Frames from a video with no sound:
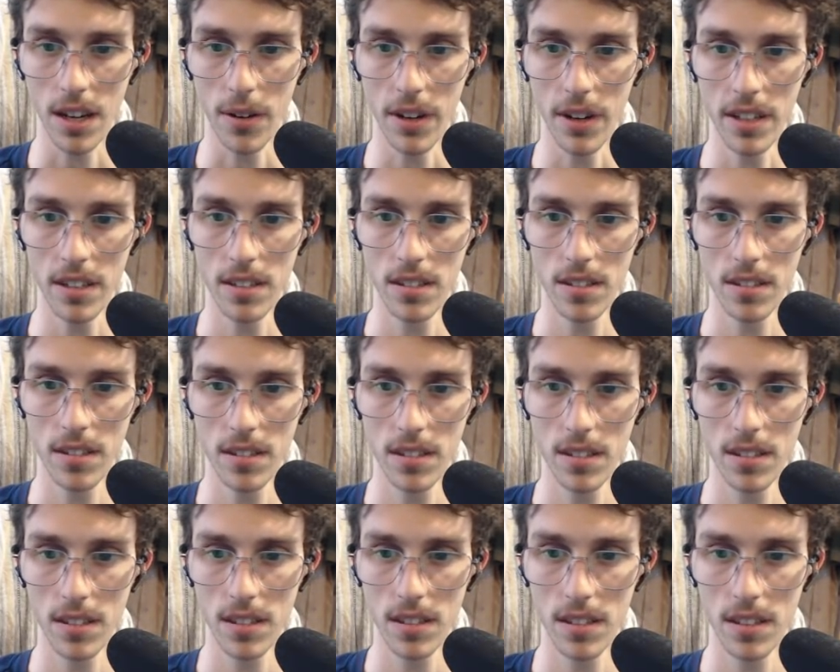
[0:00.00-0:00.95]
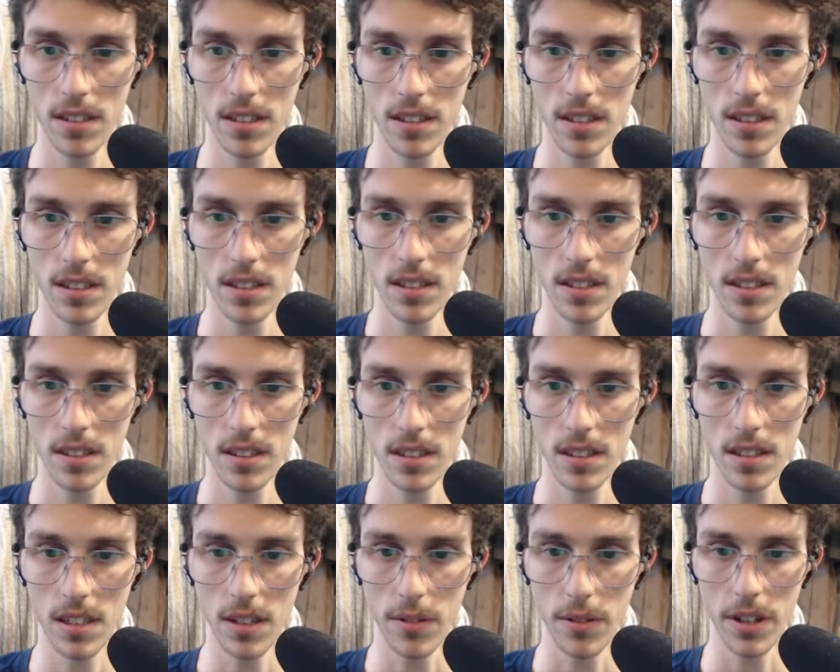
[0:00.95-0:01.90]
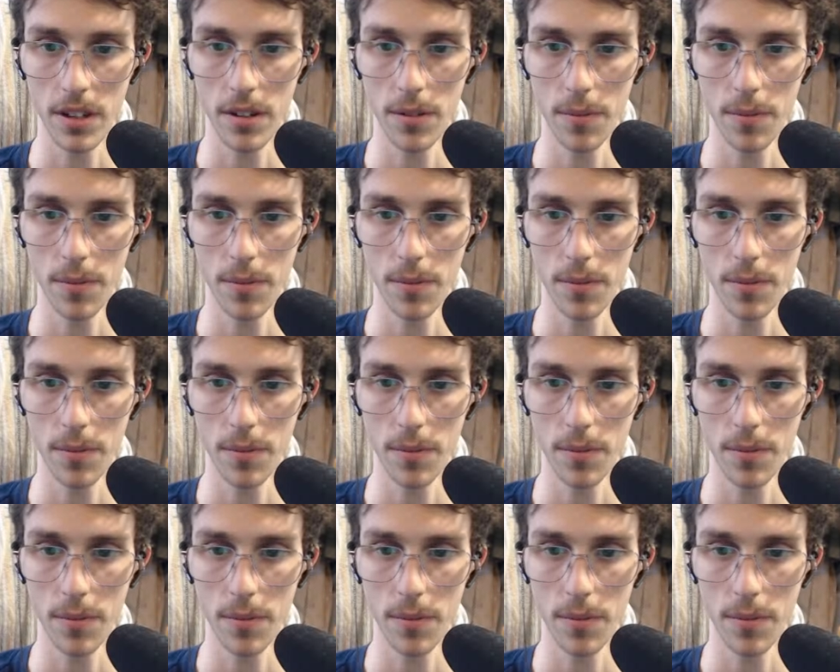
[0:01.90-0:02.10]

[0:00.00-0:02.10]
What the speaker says: wait. There we go.